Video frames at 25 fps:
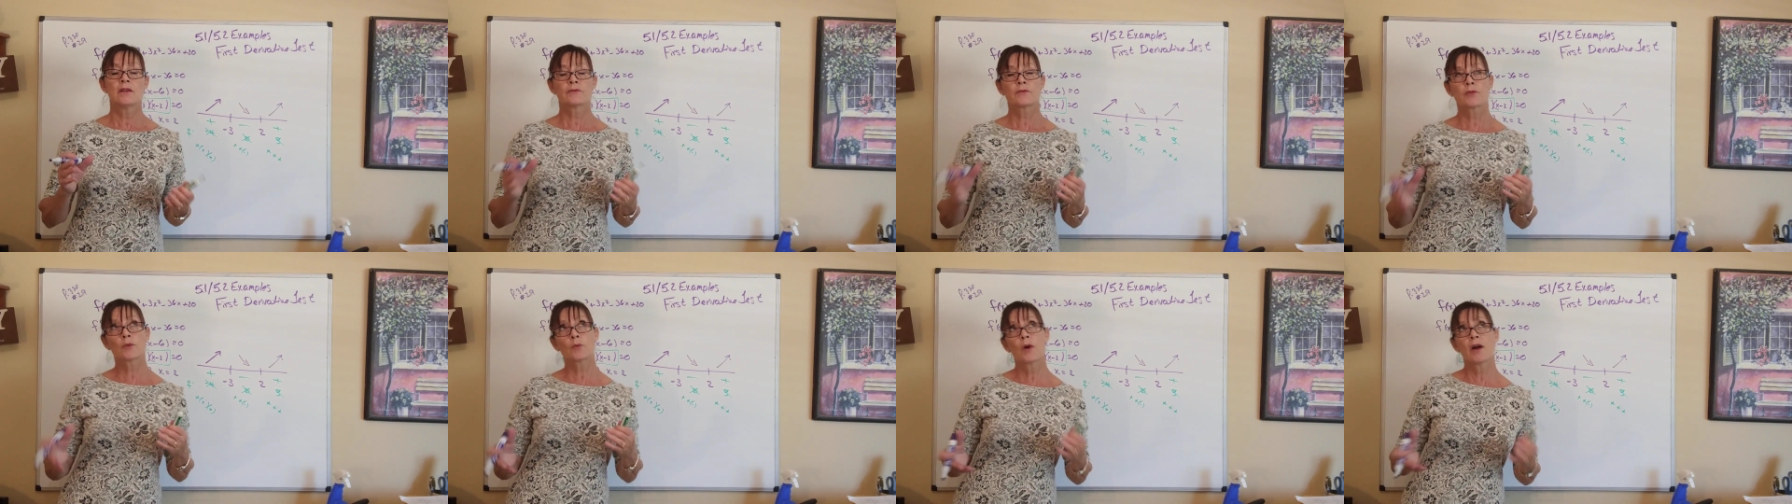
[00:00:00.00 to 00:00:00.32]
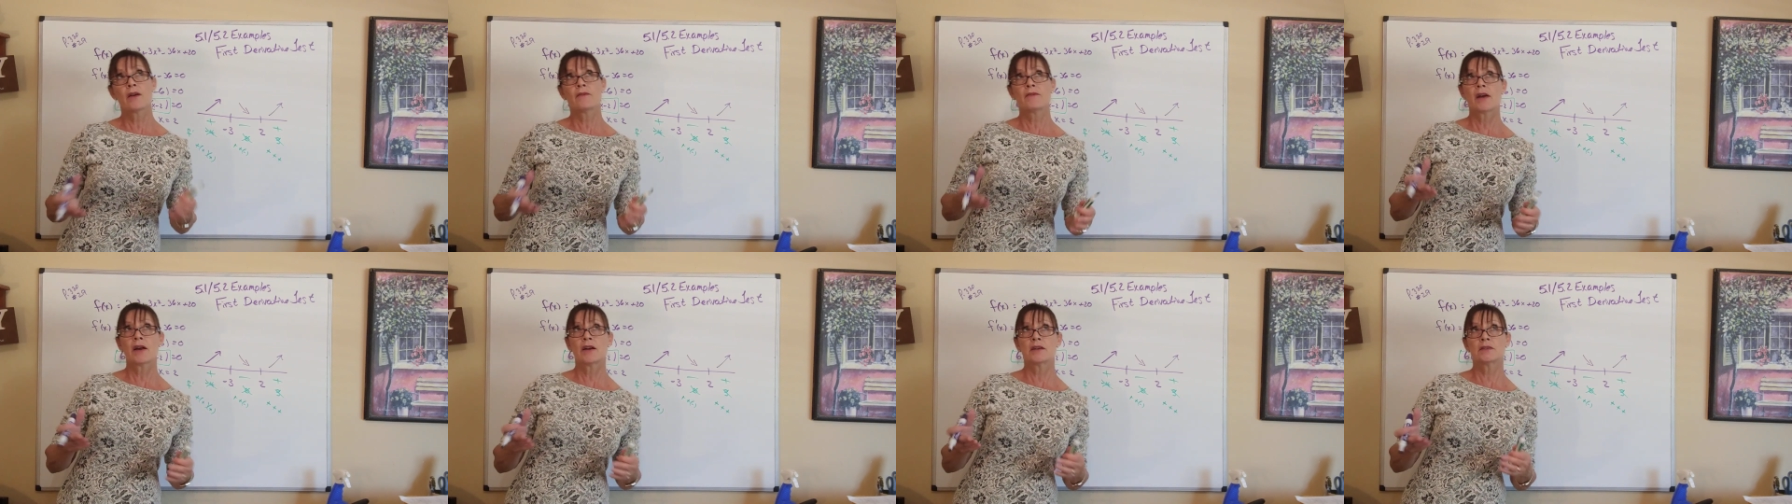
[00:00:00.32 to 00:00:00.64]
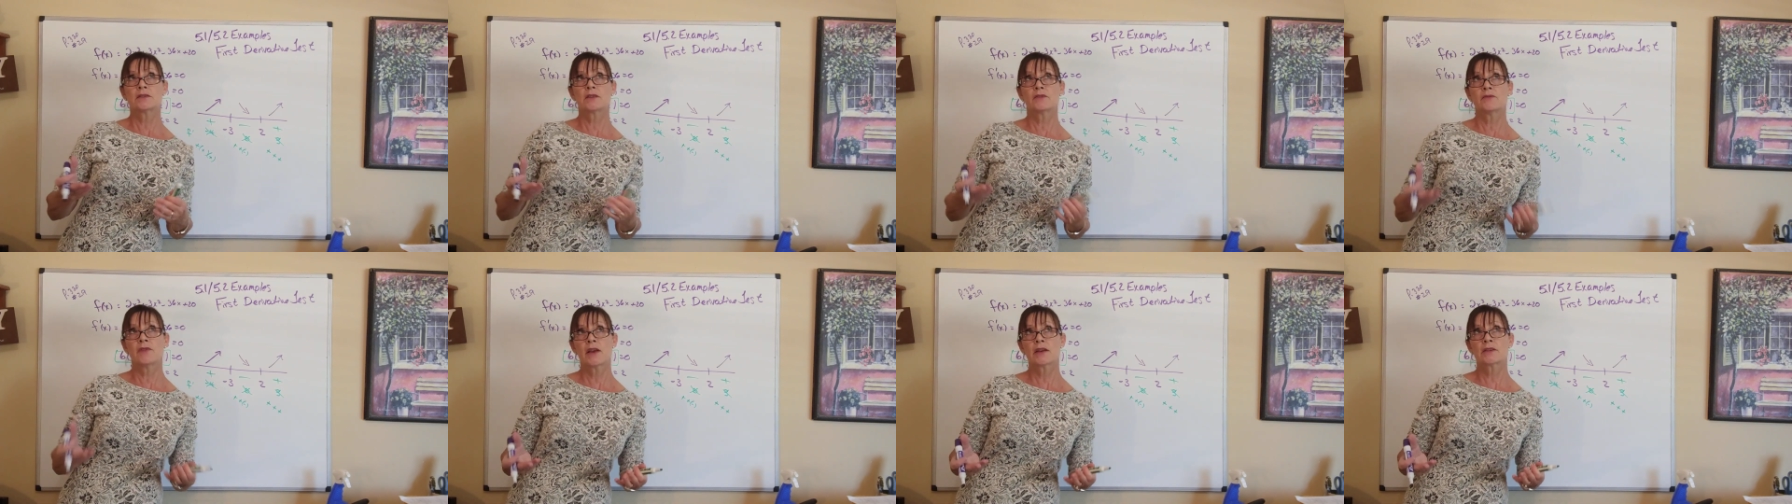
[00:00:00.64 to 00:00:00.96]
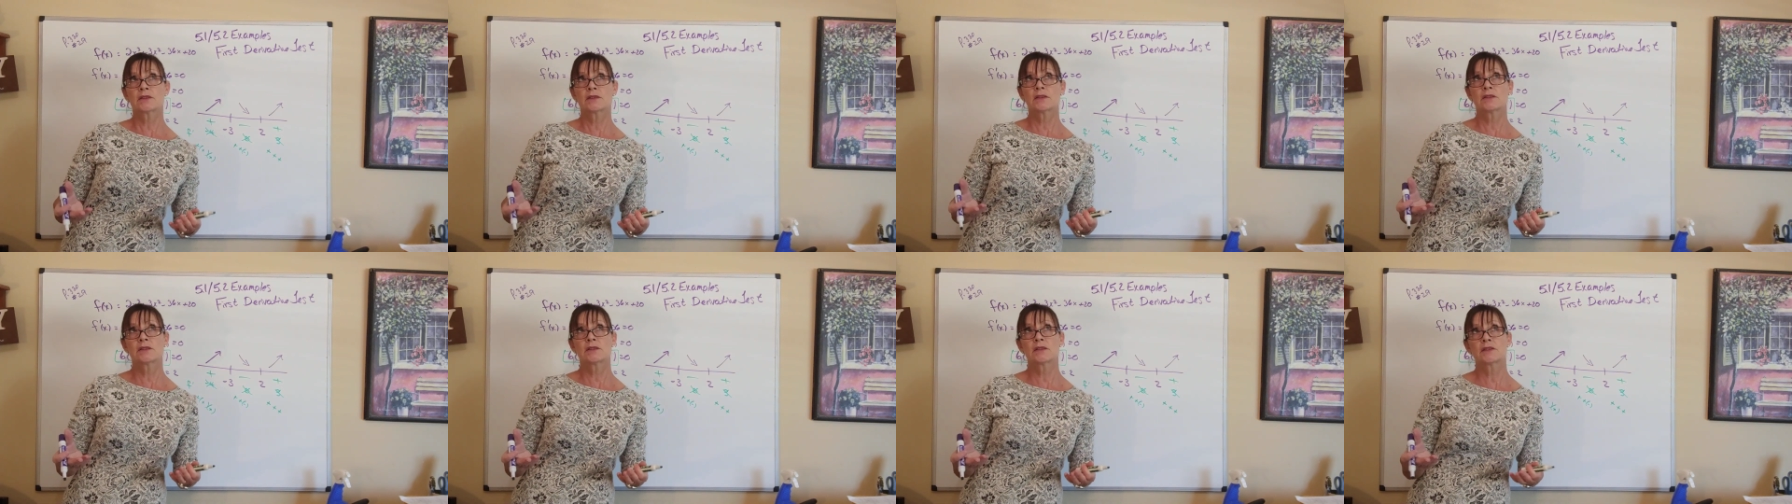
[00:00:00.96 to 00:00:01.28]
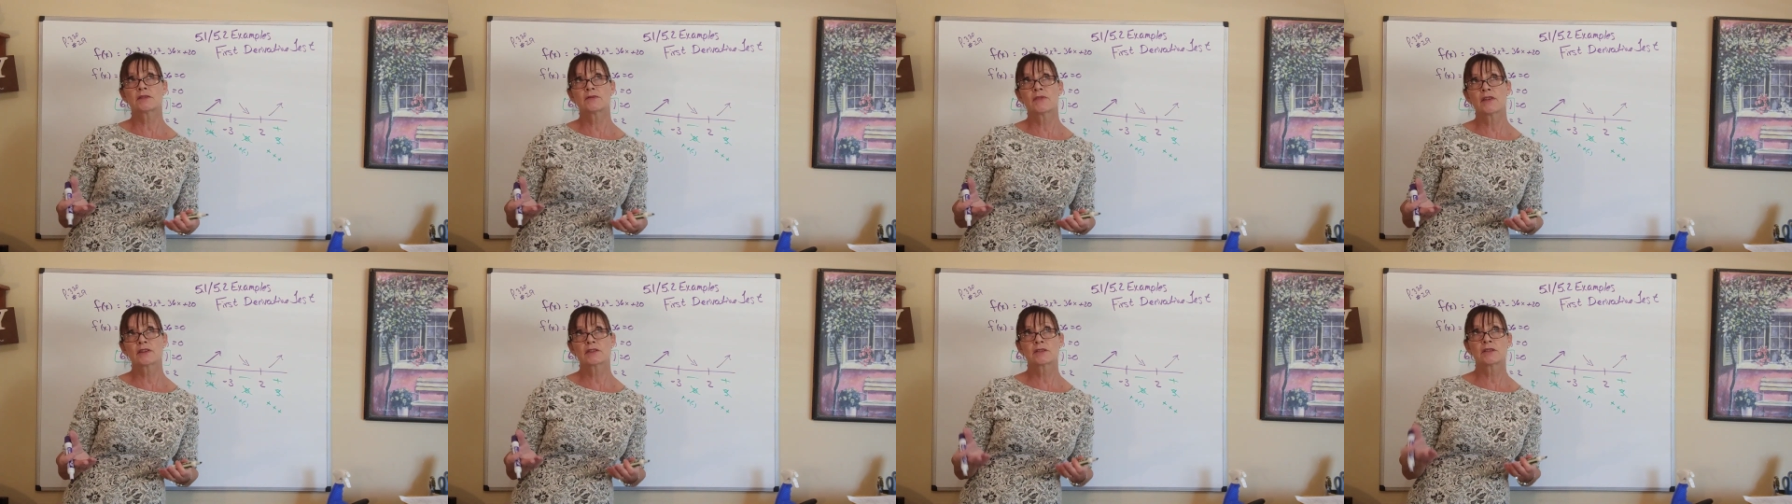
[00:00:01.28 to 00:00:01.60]
for what values of x is
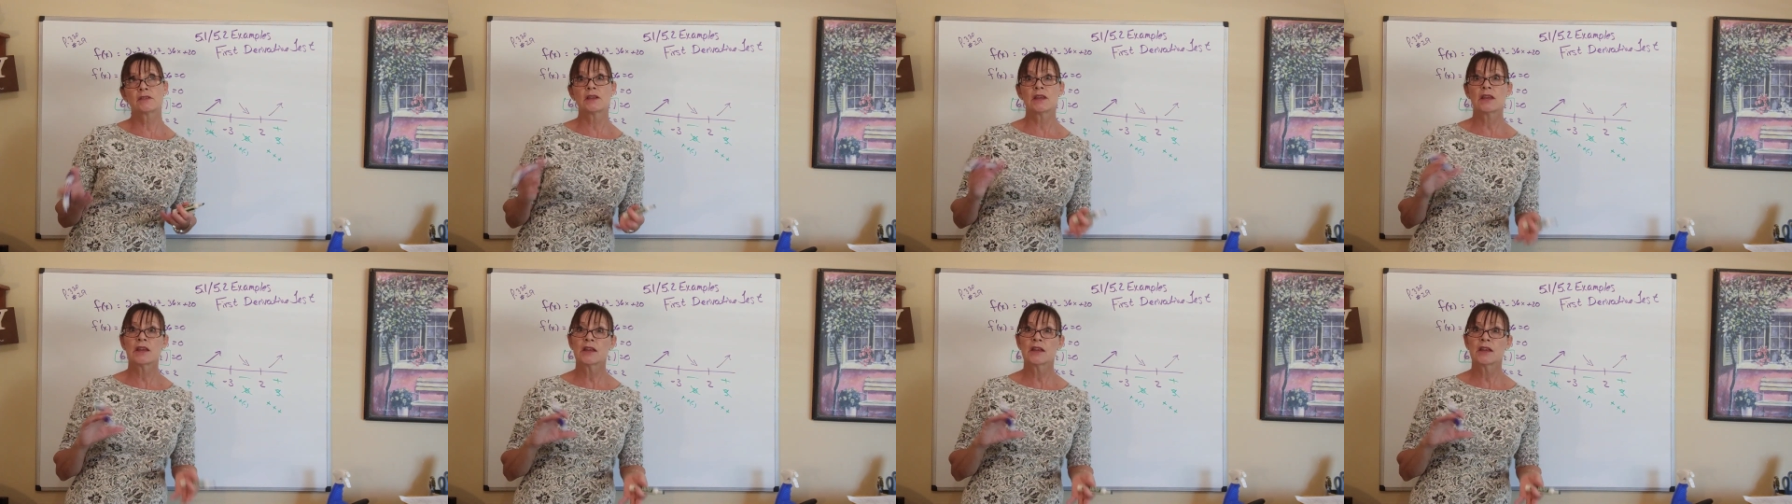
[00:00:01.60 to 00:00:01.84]
this function